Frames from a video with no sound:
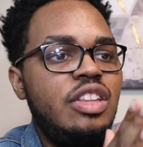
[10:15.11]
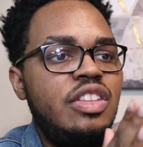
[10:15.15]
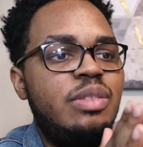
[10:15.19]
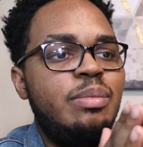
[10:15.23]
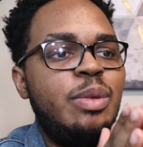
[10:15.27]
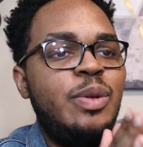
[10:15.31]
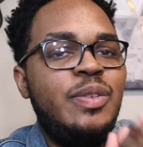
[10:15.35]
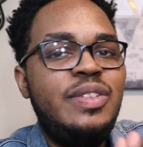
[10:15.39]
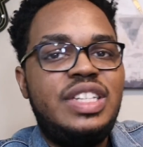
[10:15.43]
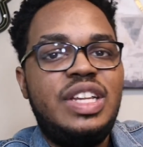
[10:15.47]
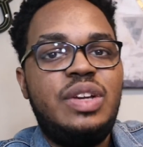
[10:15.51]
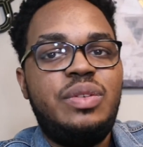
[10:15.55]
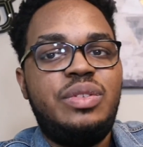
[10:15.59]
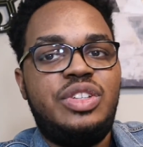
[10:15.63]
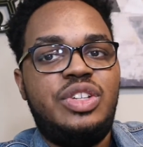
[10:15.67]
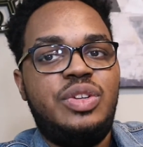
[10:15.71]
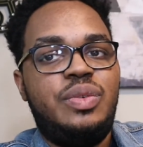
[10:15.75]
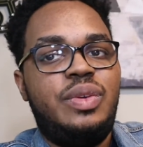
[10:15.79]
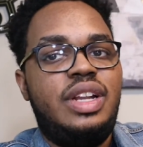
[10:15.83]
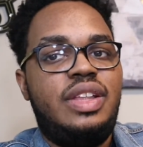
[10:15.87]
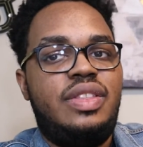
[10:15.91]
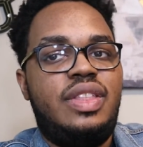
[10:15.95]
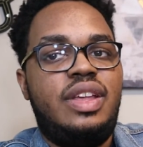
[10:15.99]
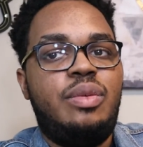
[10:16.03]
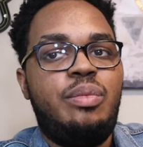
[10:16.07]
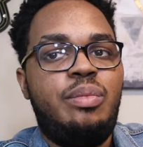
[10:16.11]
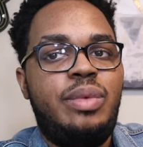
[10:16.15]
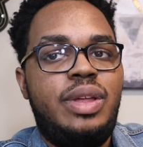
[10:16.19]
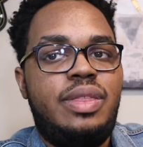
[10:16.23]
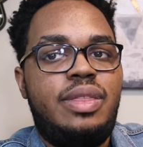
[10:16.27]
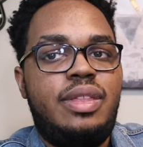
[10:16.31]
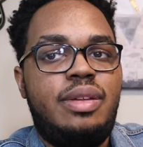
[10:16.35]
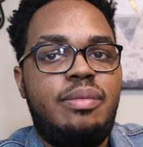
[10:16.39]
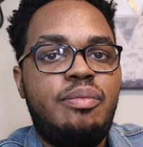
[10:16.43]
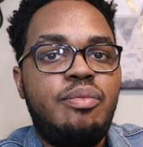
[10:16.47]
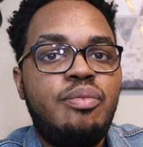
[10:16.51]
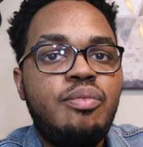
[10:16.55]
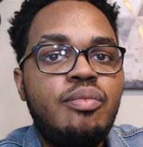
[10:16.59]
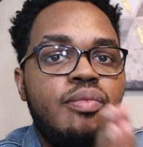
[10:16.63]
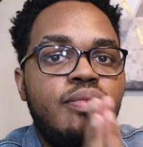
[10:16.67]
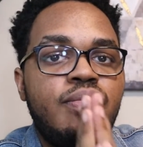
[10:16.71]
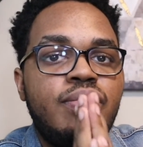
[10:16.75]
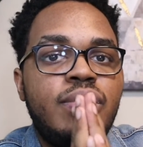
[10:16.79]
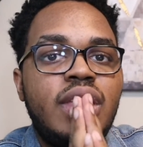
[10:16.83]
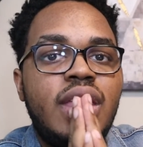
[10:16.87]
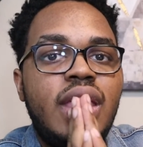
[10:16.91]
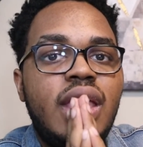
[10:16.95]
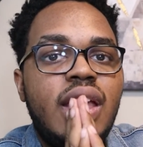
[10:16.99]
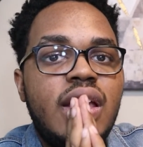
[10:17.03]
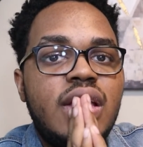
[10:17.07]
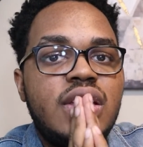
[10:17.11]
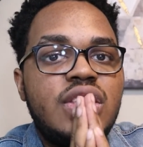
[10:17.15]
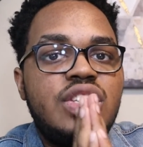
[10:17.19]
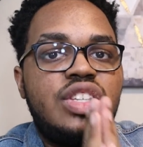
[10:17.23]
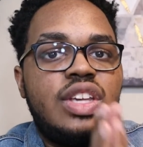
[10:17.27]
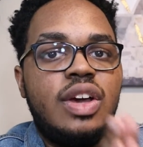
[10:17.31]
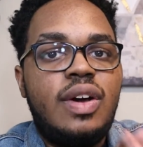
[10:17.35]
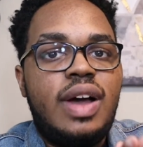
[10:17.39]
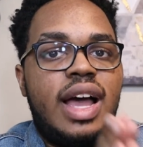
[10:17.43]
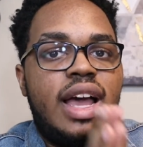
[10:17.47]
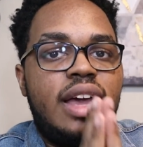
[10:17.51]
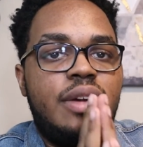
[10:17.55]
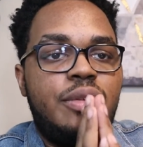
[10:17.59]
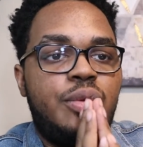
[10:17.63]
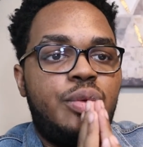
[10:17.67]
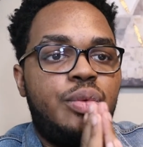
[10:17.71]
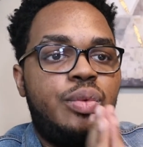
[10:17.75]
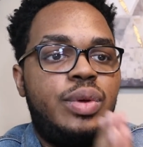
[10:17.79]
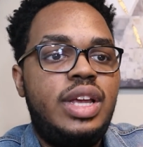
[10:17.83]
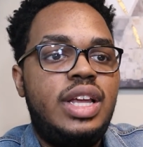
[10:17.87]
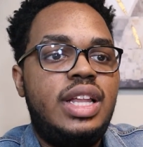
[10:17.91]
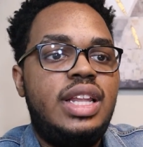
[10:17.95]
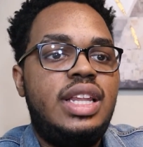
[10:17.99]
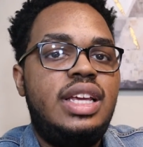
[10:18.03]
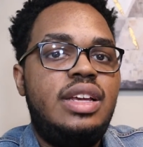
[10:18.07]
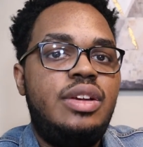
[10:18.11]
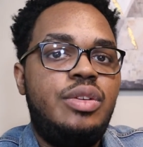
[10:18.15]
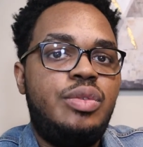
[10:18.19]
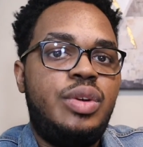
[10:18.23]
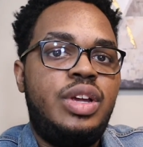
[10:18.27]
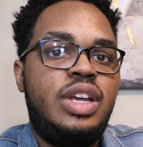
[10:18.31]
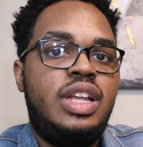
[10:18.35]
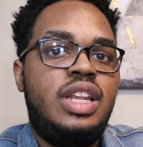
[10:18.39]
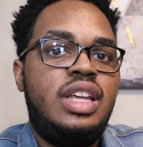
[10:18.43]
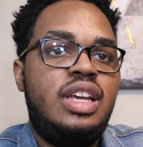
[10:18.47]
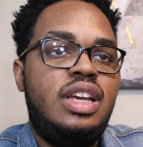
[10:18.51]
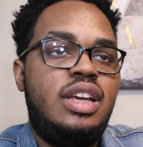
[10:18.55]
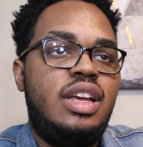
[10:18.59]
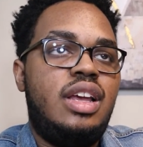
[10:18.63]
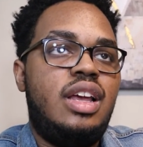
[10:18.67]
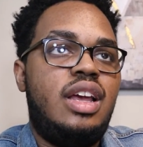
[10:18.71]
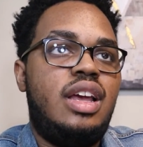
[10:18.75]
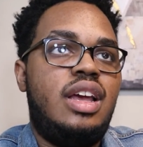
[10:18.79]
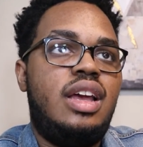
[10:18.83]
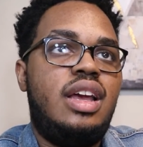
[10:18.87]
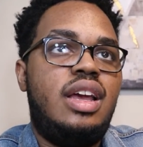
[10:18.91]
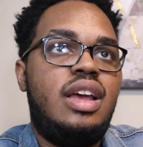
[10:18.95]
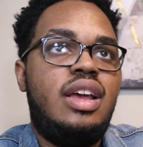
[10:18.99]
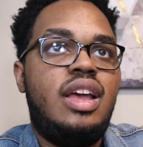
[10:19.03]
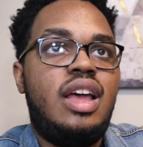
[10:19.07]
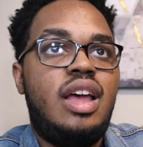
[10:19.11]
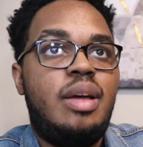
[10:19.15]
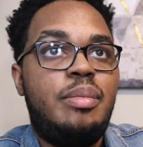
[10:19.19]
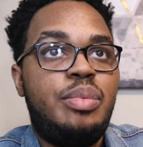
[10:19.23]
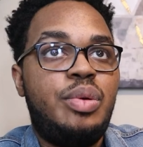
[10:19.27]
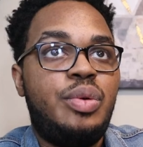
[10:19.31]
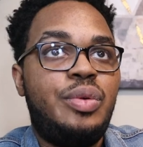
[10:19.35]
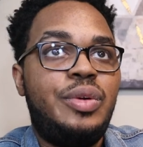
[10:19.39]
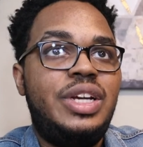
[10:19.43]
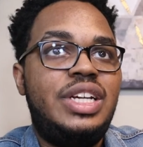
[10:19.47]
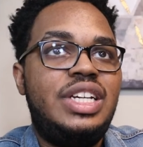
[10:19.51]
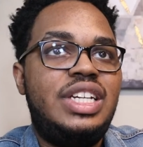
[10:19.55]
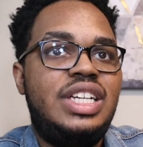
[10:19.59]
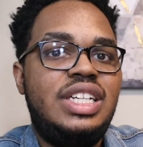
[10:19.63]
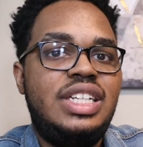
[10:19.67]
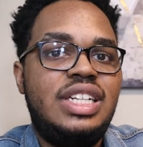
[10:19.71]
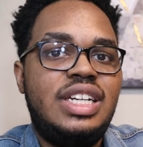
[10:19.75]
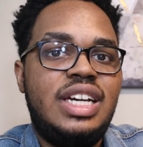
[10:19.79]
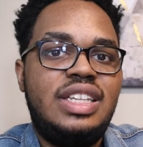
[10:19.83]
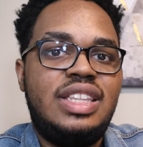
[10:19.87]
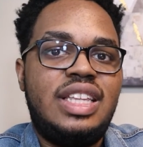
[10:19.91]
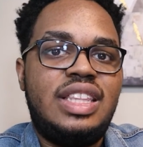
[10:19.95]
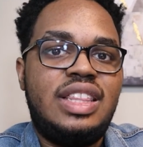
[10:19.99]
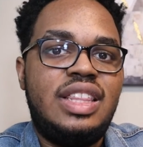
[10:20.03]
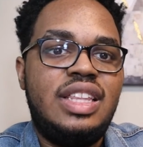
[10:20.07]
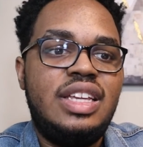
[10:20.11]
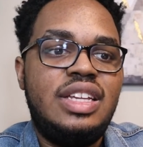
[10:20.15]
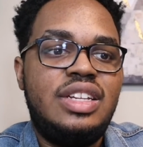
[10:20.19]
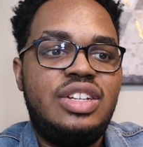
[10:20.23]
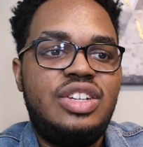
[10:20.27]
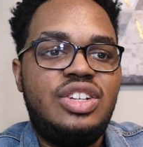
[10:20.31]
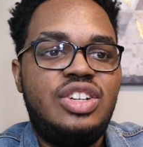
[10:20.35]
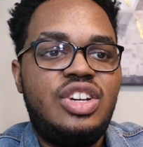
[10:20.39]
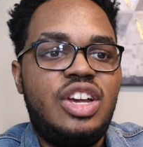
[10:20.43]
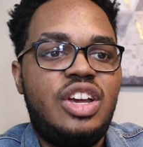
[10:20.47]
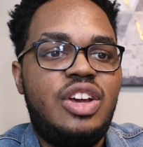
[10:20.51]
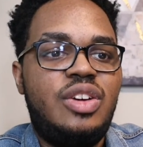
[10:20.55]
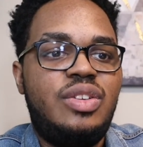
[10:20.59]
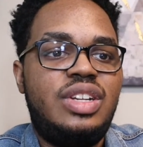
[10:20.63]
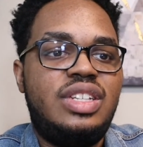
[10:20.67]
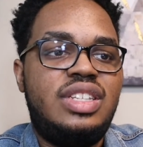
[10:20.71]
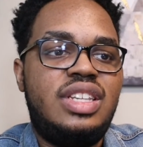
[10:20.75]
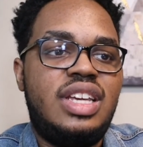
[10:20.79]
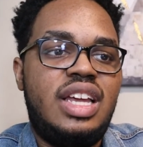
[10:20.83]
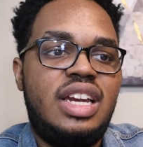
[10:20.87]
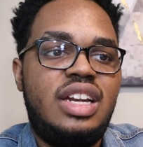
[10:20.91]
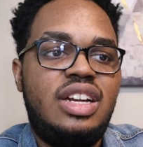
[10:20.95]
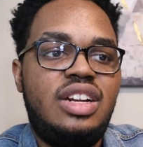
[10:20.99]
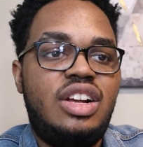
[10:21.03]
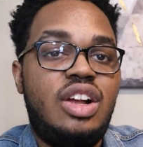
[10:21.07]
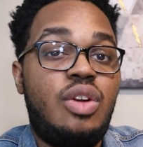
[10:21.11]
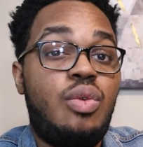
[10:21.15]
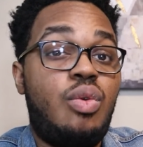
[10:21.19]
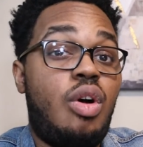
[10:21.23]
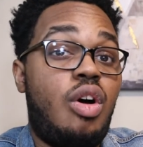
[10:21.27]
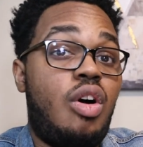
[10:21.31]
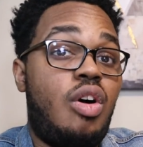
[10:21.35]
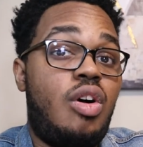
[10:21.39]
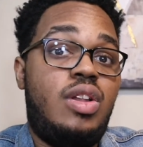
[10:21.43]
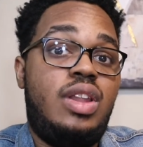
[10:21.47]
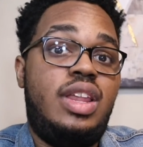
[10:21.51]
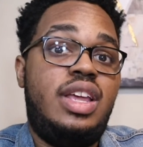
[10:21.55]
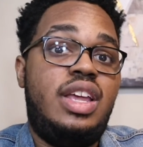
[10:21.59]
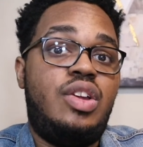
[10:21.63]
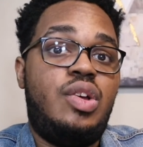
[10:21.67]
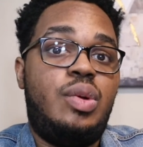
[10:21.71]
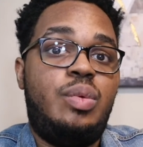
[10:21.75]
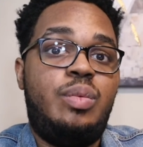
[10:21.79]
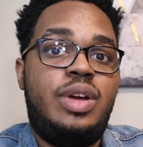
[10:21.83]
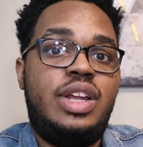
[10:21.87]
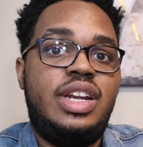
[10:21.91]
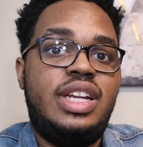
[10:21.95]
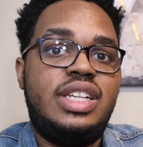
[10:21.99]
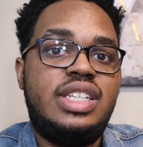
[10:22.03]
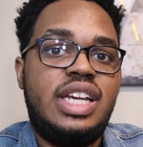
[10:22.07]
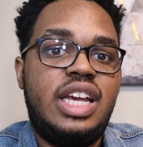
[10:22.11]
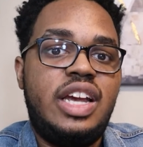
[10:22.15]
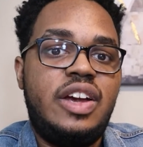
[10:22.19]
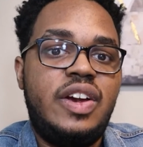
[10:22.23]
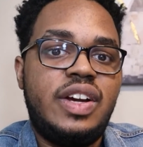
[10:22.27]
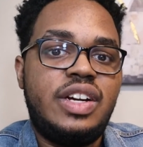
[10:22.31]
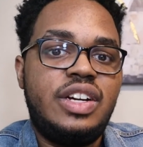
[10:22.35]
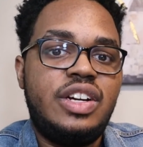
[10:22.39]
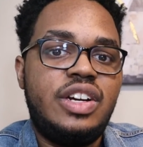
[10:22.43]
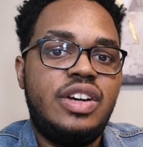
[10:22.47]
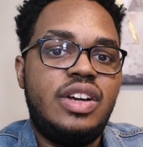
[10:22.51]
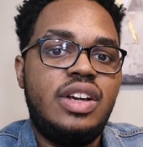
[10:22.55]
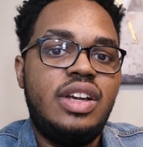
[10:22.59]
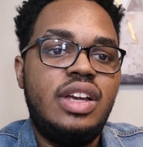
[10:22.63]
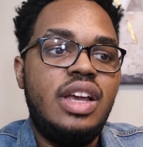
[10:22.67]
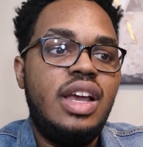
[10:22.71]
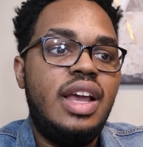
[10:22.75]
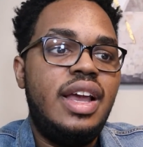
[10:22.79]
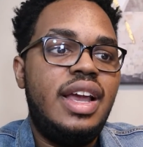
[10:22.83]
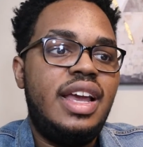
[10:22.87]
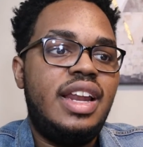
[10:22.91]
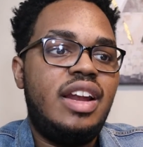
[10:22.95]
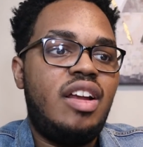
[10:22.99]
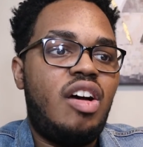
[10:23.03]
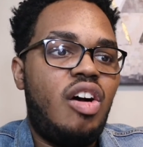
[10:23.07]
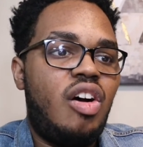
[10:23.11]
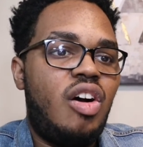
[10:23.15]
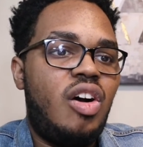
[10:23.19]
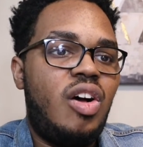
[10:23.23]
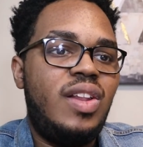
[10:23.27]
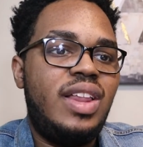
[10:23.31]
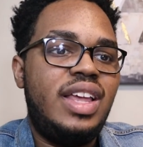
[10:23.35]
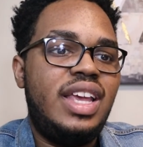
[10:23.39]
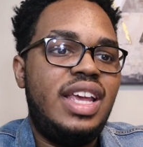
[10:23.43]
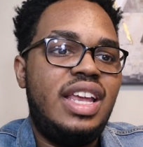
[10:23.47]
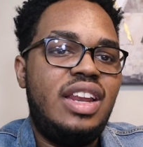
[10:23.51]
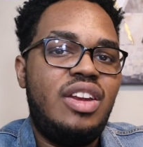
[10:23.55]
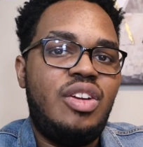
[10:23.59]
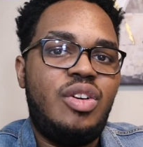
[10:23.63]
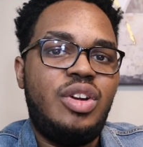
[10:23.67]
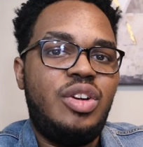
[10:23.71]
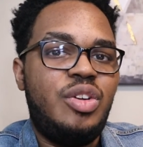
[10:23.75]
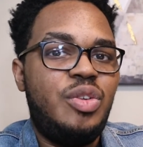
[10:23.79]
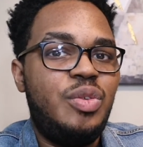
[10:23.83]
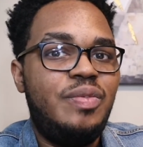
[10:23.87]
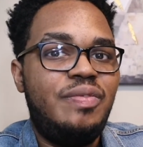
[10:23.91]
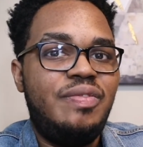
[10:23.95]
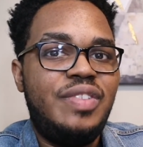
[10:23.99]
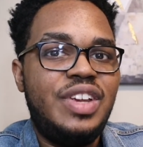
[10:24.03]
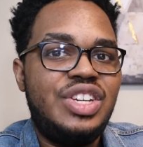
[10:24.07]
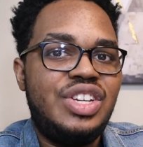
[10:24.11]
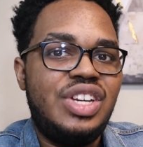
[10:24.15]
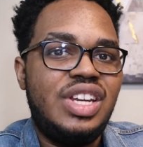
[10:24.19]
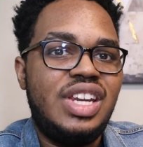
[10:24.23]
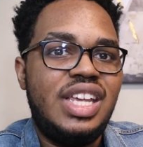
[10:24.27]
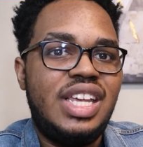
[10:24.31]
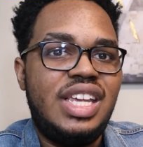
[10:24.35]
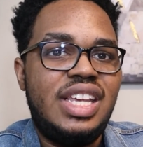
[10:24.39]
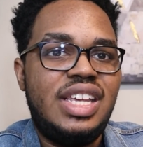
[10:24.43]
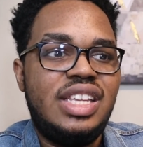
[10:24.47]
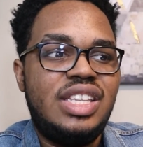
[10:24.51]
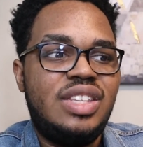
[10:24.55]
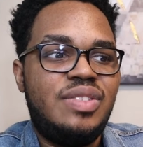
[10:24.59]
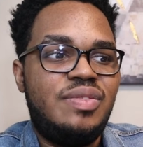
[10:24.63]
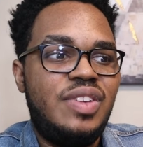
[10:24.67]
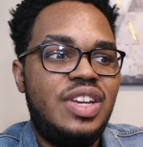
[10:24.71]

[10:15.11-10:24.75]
Movies don't do anything with them. So I really, really appreciate that this show decided to go all in on Wanda's character and all in on who Vision is.